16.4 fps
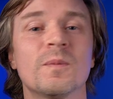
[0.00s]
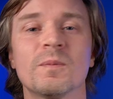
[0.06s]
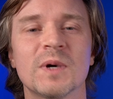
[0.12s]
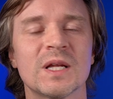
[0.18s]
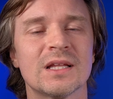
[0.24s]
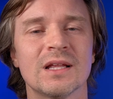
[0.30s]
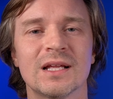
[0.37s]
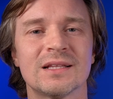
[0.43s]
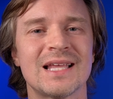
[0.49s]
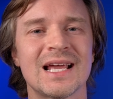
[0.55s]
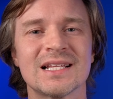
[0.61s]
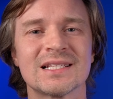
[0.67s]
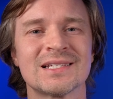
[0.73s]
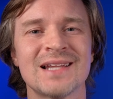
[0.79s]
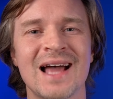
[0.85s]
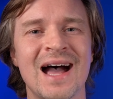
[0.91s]
but that
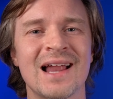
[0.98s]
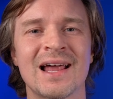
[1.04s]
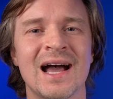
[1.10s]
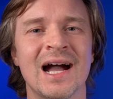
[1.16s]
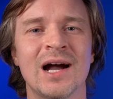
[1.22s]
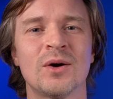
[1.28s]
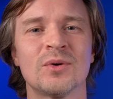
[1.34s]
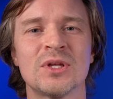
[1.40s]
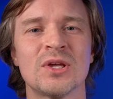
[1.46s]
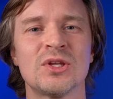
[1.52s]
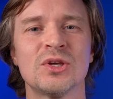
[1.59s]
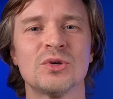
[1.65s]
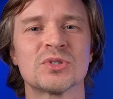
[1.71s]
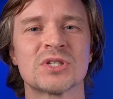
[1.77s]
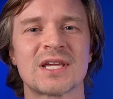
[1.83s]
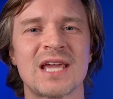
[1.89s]
is not how you
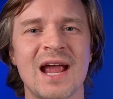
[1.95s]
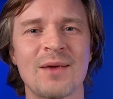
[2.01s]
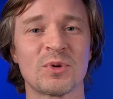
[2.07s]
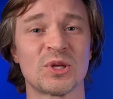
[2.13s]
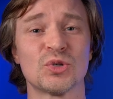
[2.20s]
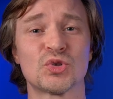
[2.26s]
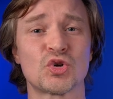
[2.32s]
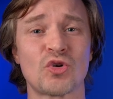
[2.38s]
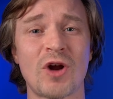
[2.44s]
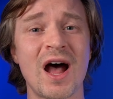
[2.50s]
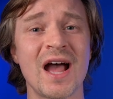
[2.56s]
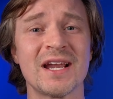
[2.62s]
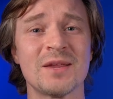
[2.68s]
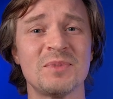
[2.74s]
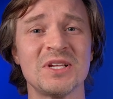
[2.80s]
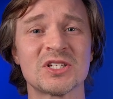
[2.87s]
use a camera. You
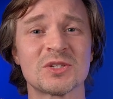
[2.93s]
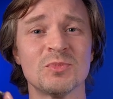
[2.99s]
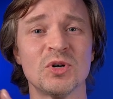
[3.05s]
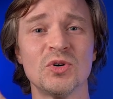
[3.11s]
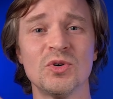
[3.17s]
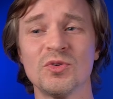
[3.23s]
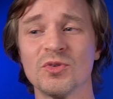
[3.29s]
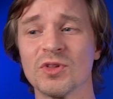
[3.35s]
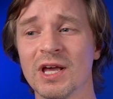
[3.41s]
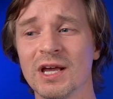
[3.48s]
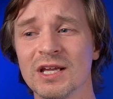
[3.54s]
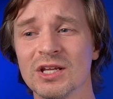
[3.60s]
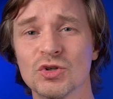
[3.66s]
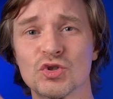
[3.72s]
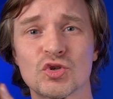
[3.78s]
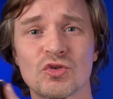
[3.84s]
try to be smooth.
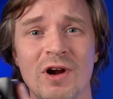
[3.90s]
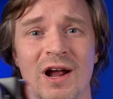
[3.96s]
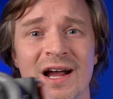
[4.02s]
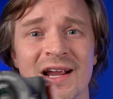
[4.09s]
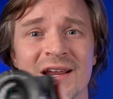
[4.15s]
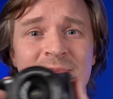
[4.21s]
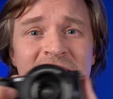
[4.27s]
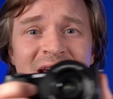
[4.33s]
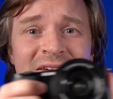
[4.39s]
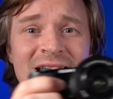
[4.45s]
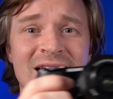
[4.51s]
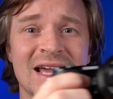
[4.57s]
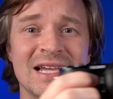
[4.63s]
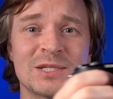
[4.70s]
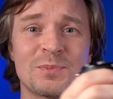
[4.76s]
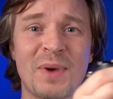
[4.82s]
You try to make a
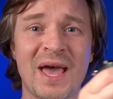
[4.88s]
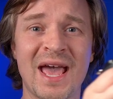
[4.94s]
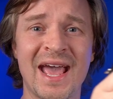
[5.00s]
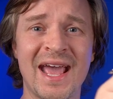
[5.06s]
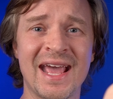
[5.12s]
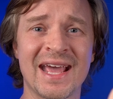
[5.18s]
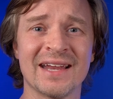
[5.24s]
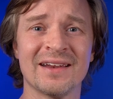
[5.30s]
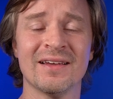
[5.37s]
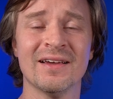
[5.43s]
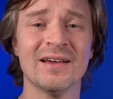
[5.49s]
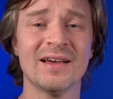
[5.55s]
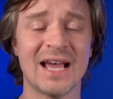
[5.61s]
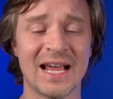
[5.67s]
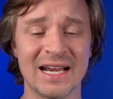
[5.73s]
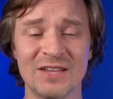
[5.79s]
nice pan.
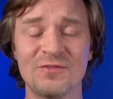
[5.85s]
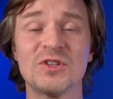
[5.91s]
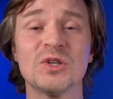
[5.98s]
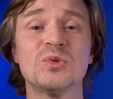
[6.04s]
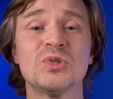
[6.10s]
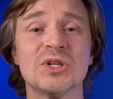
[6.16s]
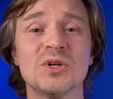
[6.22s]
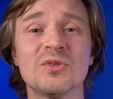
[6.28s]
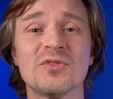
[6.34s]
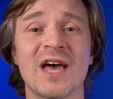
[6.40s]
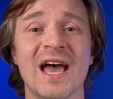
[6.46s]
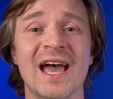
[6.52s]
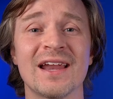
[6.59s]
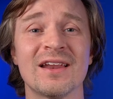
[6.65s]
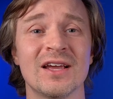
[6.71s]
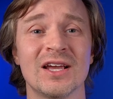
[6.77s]
And if you do
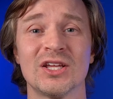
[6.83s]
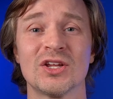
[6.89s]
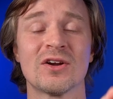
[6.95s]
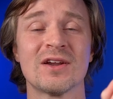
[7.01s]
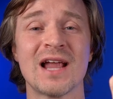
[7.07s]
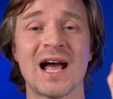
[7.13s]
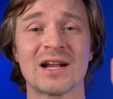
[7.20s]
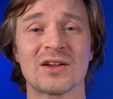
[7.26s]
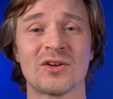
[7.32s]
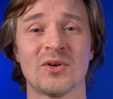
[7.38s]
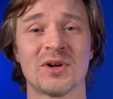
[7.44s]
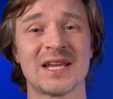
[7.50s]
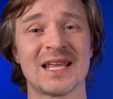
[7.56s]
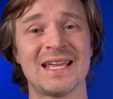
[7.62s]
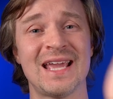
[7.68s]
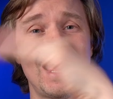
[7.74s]
that, you're not
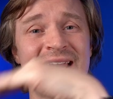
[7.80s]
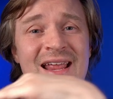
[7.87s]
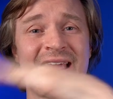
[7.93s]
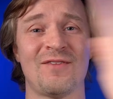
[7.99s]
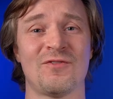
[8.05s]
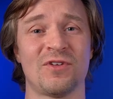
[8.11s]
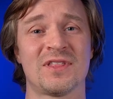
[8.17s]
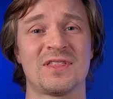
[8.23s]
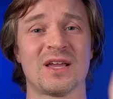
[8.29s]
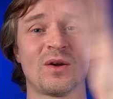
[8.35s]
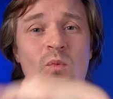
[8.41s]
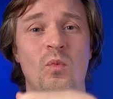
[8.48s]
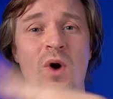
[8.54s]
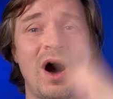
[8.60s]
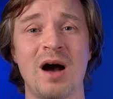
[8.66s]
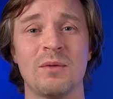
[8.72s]
going to get
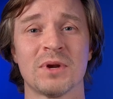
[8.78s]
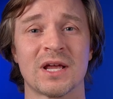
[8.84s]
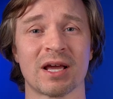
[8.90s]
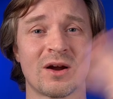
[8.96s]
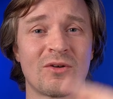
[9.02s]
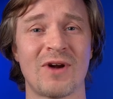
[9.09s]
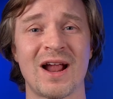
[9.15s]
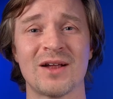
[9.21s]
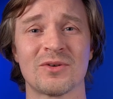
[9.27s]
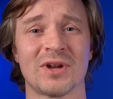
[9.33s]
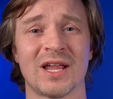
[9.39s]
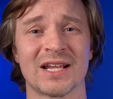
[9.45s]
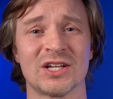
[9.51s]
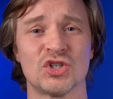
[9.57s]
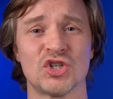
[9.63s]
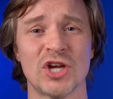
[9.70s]
everything wobbling around
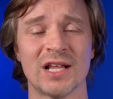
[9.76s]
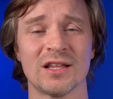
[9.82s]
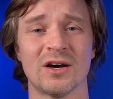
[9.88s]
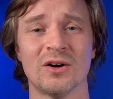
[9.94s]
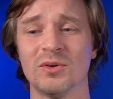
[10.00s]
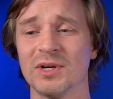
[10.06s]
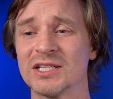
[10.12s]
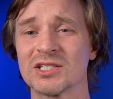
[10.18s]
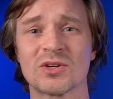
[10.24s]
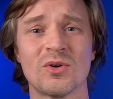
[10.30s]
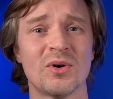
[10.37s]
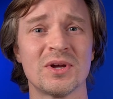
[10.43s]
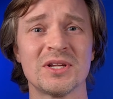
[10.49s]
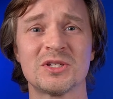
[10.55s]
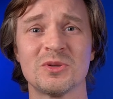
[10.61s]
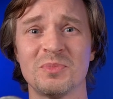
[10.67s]
like jello. It's
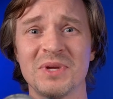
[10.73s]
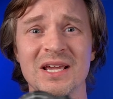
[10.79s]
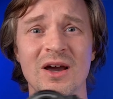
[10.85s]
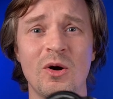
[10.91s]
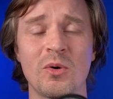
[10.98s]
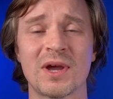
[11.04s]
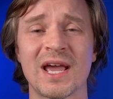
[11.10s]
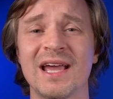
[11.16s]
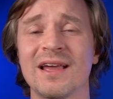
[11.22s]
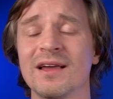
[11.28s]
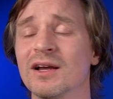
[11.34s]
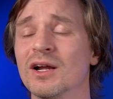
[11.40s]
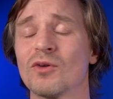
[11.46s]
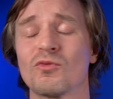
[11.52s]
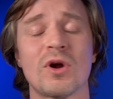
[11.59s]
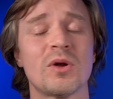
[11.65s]
going to be okay.
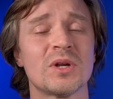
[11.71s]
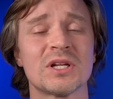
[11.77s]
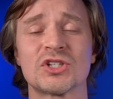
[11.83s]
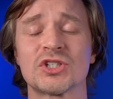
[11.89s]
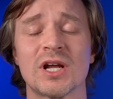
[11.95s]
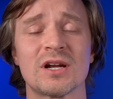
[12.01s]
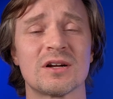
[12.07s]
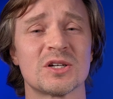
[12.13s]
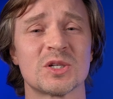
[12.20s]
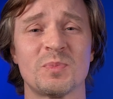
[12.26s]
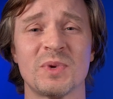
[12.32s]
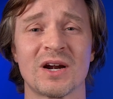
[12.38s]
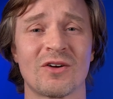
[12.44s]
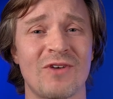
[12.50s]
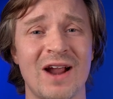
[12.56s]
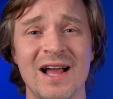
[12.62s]
Rolling shutter has
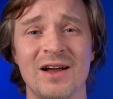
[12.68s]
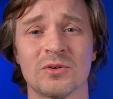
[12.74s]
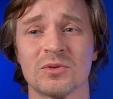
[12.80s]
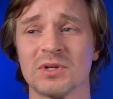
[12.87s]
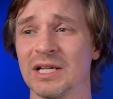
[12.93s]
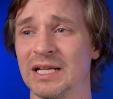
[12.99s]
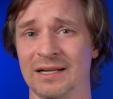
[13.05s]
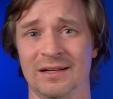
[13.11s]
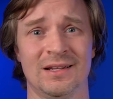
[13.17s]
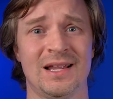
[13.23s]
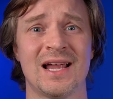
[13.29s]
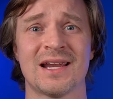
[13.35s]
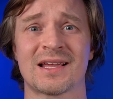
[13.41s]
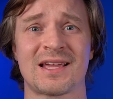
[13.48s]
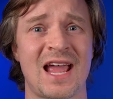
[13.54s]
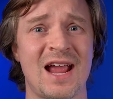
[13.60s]
been around in a
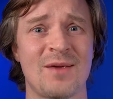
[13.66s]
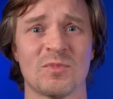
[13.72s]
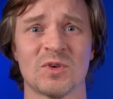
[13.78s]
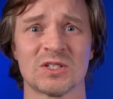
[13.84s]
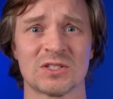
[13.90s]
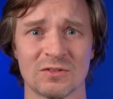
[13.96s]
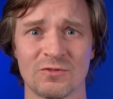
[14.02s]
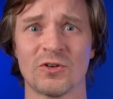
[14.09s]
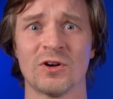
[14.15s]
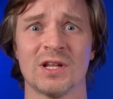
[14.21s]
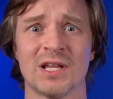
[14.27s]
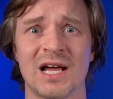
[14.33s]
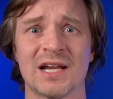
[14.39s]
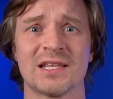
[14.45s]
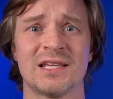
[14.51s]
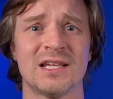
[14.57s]
lot of cameras for a
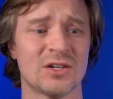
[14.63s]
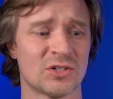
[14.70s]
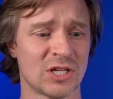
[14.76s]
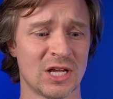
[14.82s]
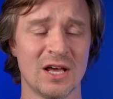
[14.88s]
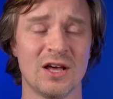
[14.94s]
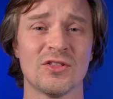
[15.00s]
lot of years.